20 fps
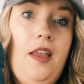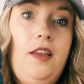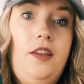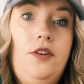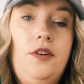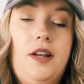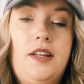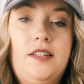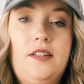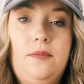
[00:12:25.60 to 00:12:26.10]
You
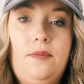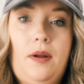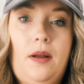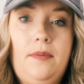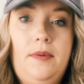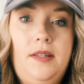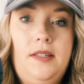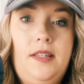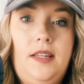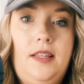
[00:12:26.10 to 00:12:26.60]
guys have
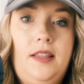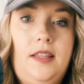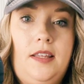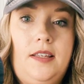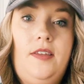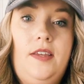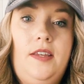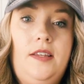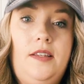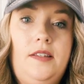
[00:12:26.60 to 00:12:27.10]
probably seen these.
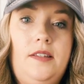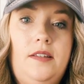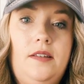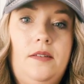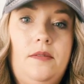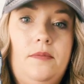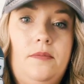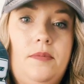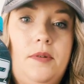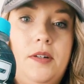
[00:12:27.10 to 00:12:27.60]
These
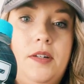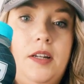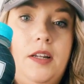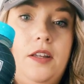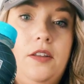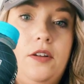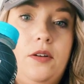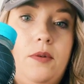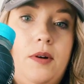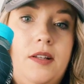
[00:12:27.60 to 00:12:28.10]

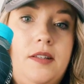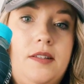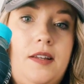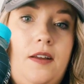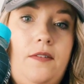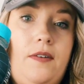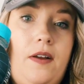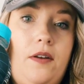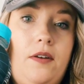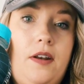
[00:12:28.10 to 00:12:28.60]
particular ones I
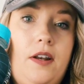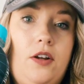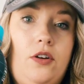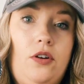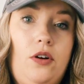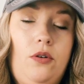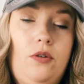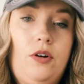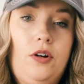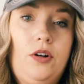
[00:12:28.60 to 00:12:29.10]
found at a
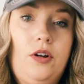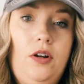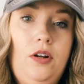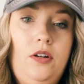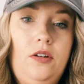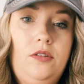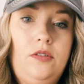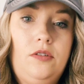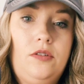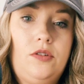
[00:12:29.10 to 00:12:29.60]
Kroger
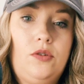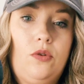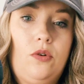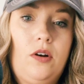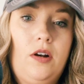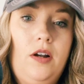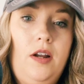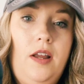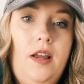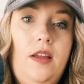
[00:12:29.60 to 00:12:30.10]

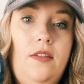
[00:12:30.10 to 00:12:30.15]
store.